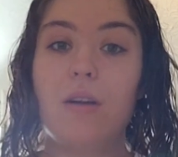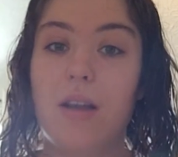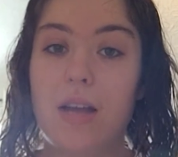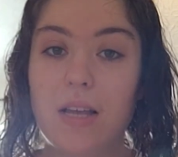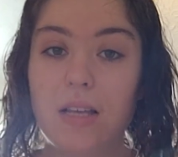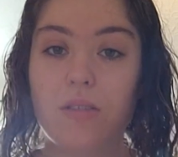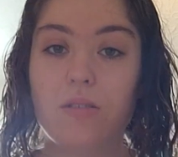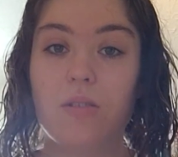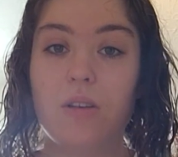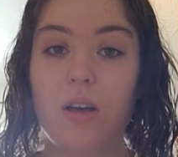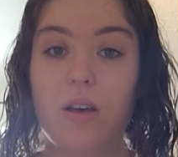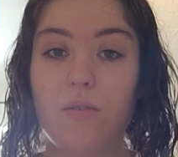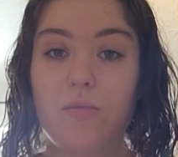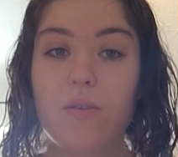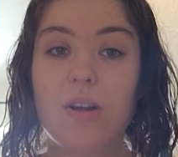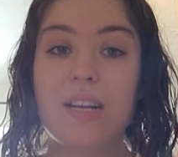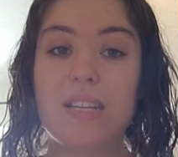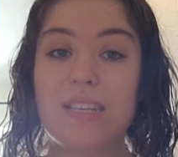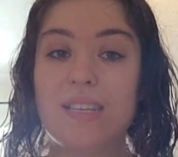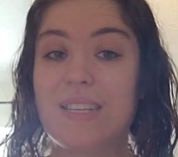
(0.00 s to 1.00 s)
it's
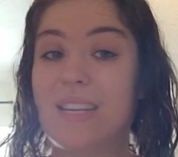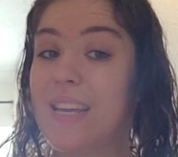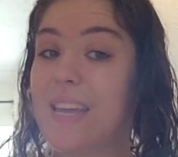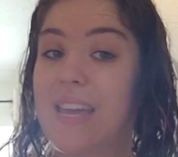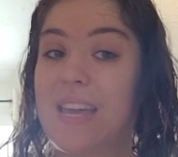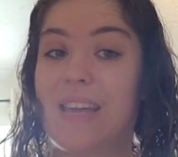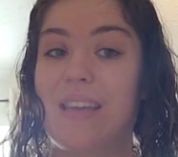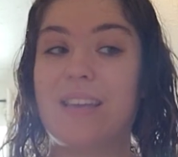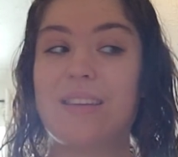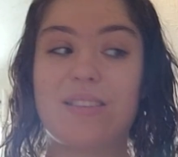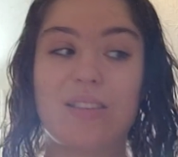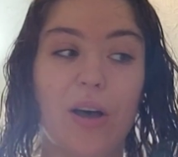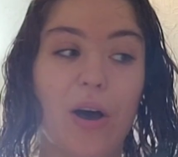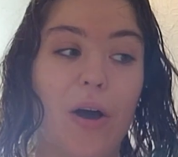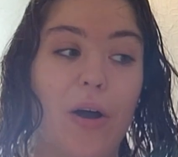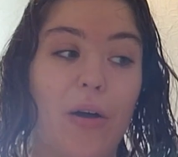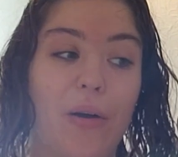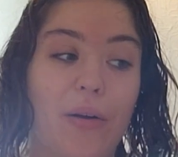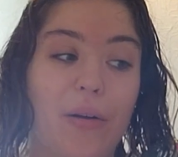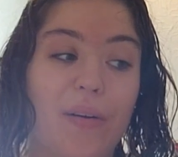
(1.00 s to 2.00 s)
really sticky,
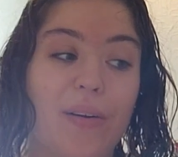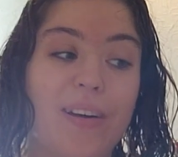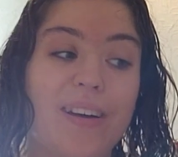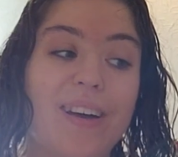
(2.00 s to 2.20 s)
so